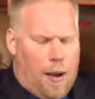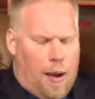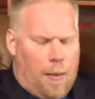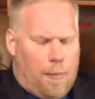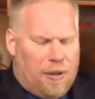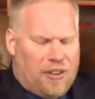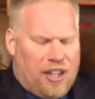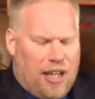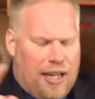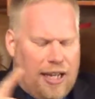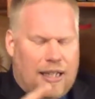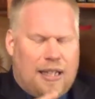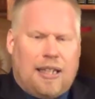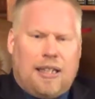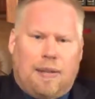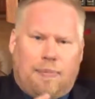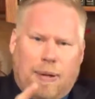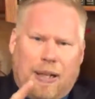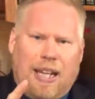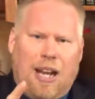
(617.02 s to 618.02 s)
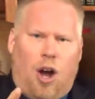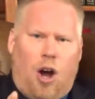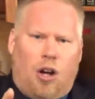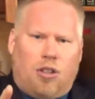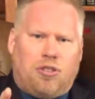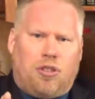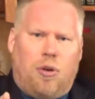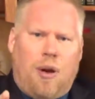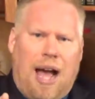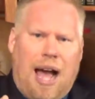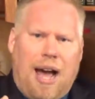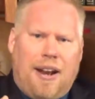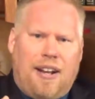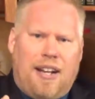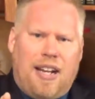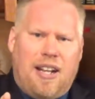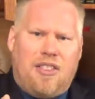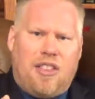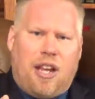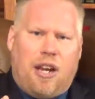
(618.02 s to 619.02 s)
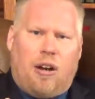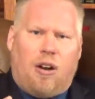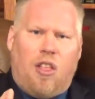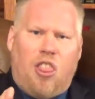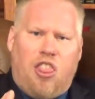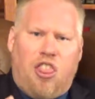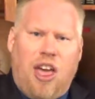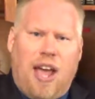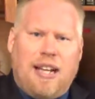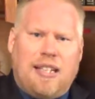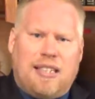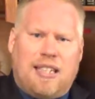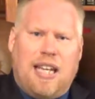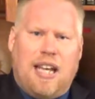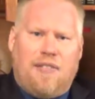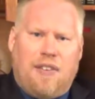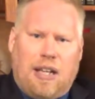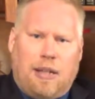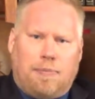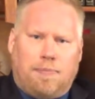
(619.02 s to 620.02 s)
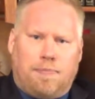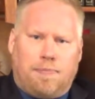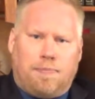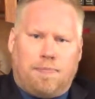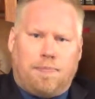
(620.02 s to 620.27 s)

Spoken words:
But then he didn't. But he also added in there thanksgiving.